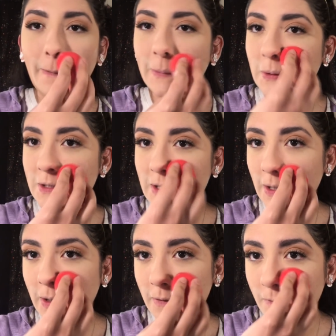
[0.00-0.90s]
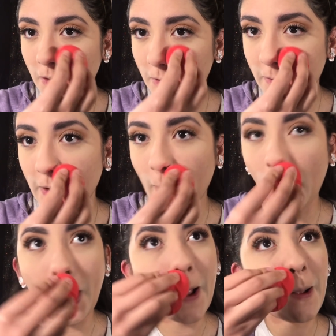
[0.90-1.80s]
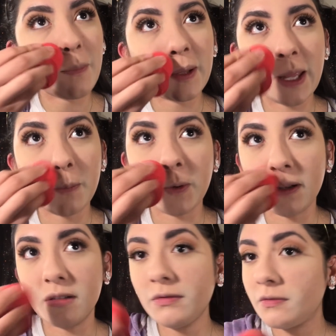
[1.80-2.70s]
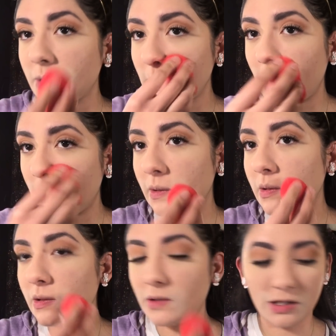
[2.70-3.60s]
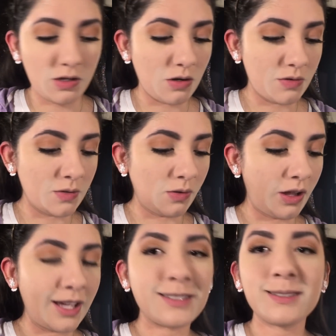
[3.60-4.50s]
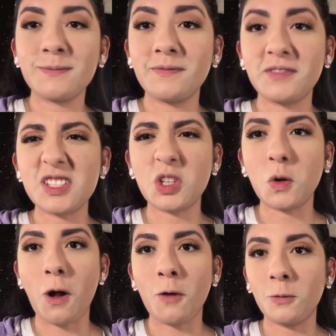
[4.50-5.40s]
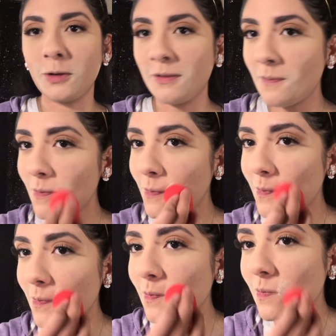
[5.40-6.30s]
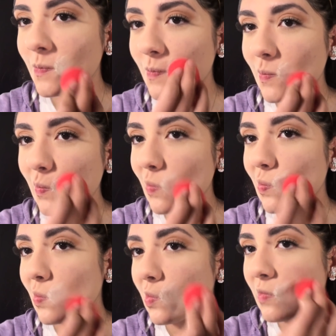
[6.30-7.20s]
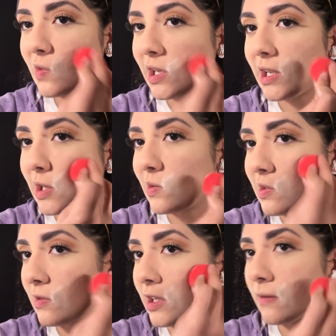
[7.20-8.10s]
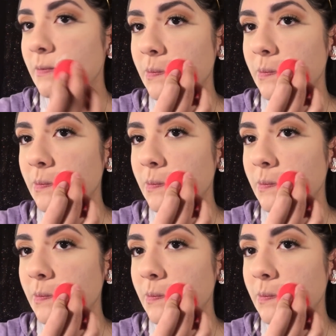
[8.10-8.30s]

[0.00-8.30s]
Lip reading: when you're sitting in front of a camera, and you don't do it a lot, it's a little awkward. Hopefully I get used to it.